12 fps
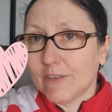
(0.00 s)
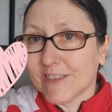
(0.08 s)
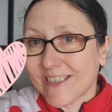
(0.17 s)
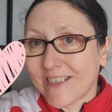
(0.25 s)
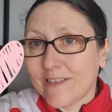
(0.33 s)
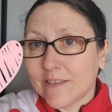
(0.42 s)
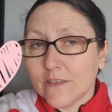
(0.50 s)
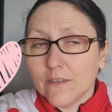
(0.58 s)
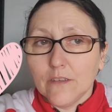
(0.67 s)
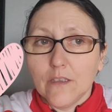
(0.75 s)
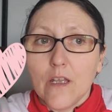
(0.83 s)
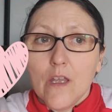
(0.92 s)
was an
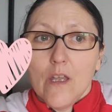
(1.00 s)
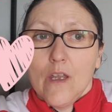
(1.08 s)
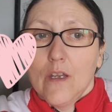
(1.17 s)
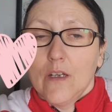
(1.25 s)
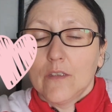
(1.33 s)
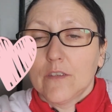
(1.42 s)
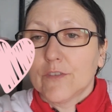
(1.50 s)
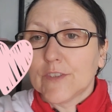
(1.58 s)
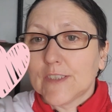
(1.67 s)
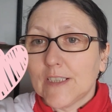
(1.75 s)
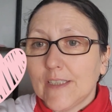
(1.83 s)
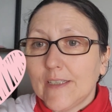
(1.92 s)
adult. And
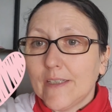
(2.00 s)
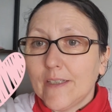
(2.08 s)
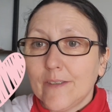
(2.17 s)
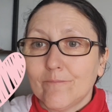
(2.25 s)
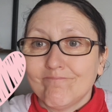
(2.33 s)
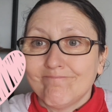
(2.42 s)
obviously,